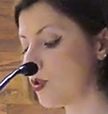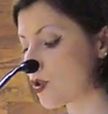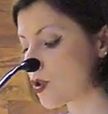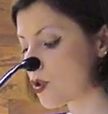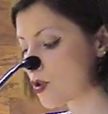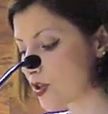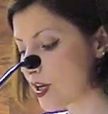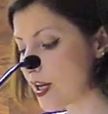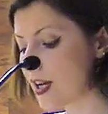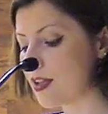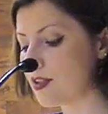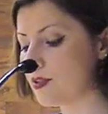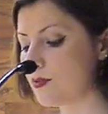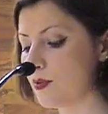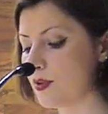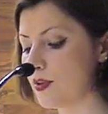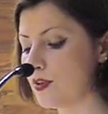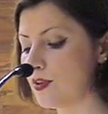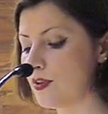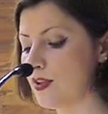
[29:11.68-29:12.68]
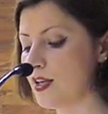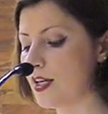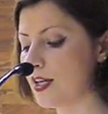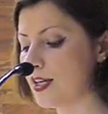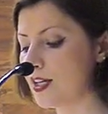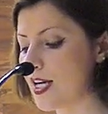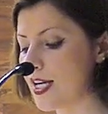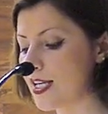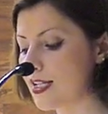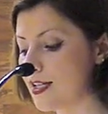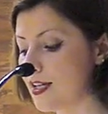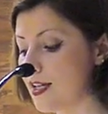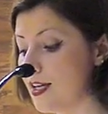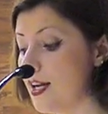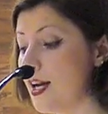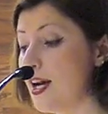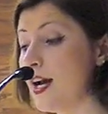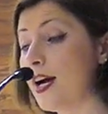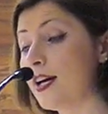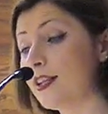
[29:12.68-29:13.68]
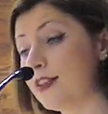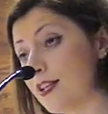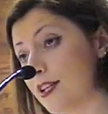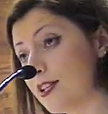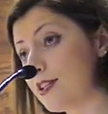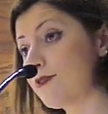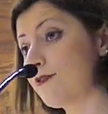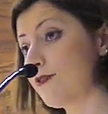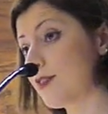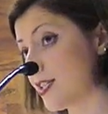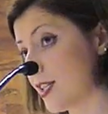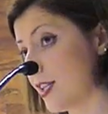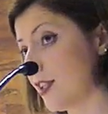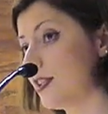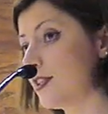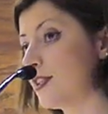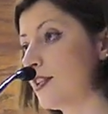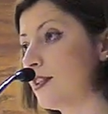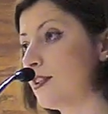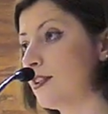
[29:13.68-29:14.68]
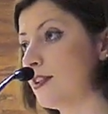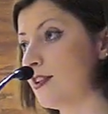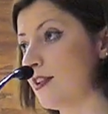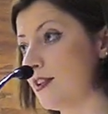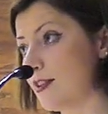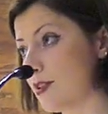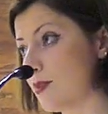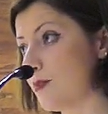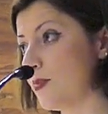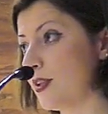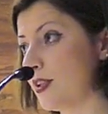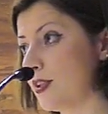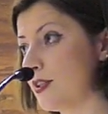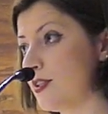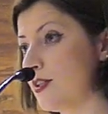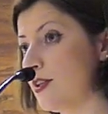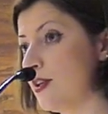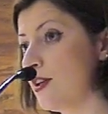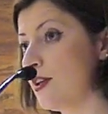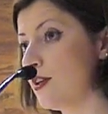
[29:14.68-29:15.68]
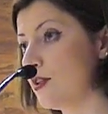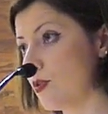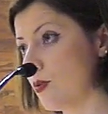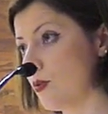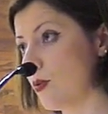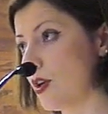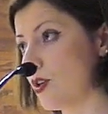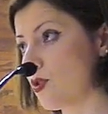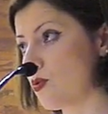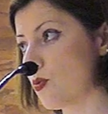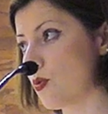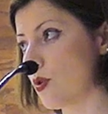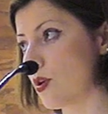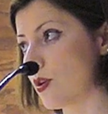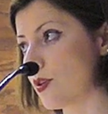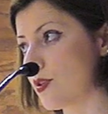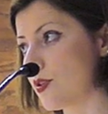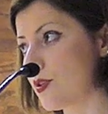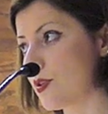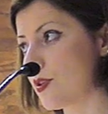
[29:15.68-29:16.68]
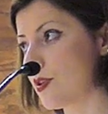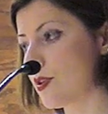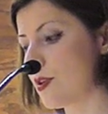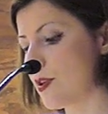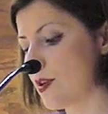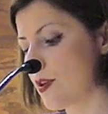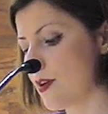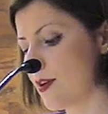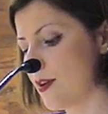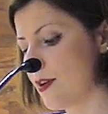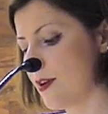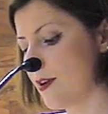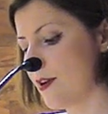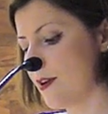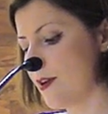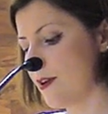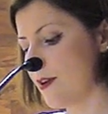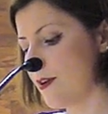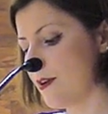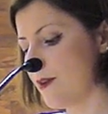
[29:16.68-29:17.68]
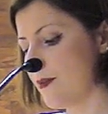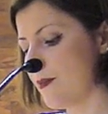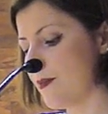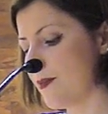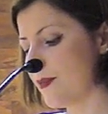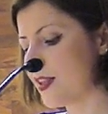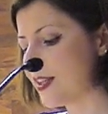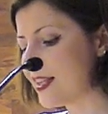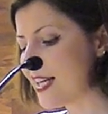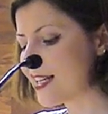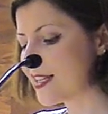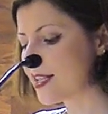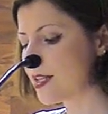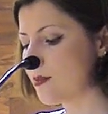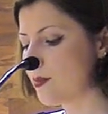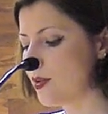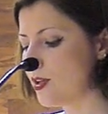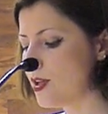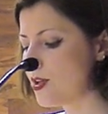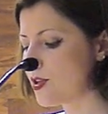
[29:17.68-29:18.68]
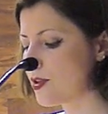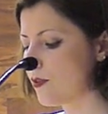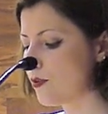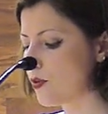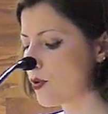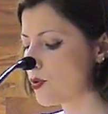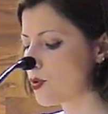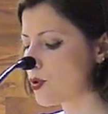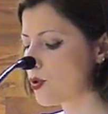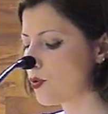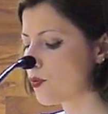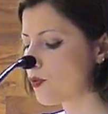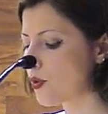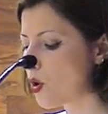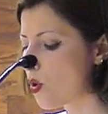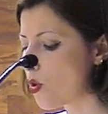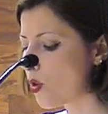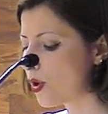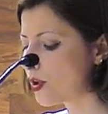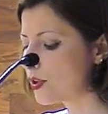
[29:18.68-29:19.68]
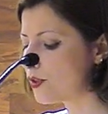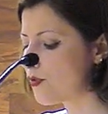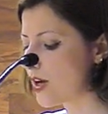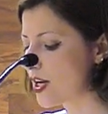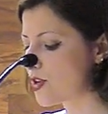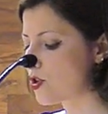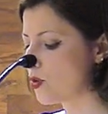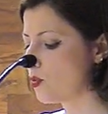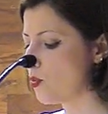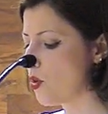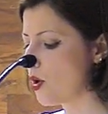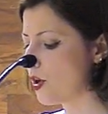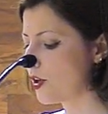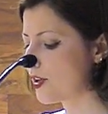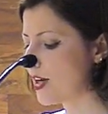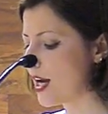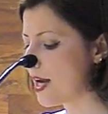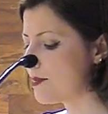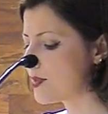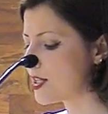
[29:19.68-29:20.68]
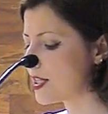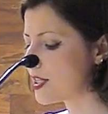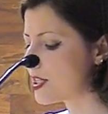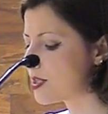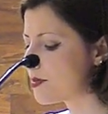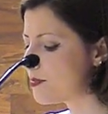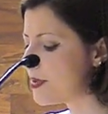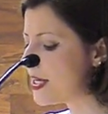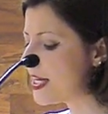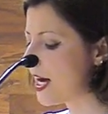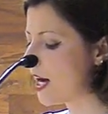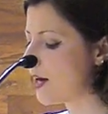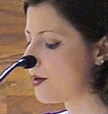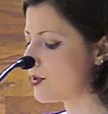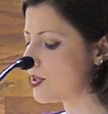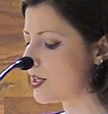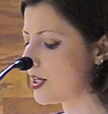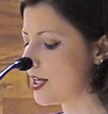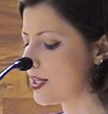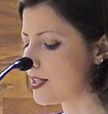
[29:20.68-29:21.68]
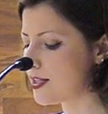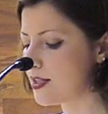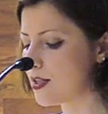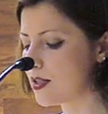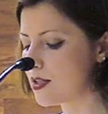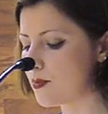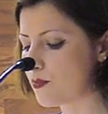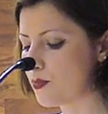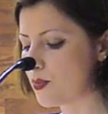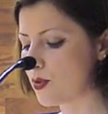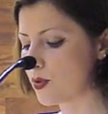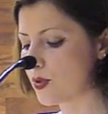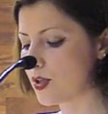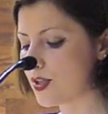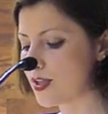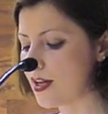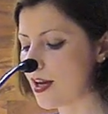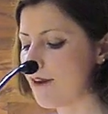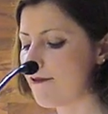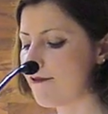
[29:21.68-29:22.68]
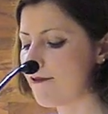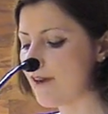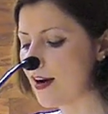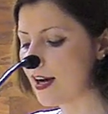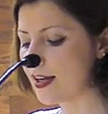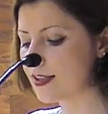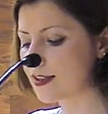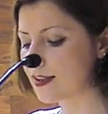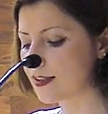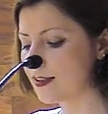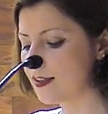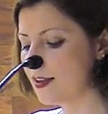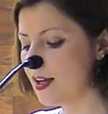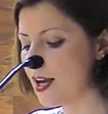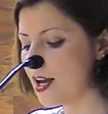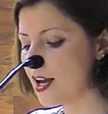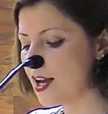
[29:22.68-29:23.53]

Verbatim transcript: to trade with the aggressor and thus facilitated its ability to wage wars. The testimonies of those who record Russian war crimes and speak out against its impunity are vital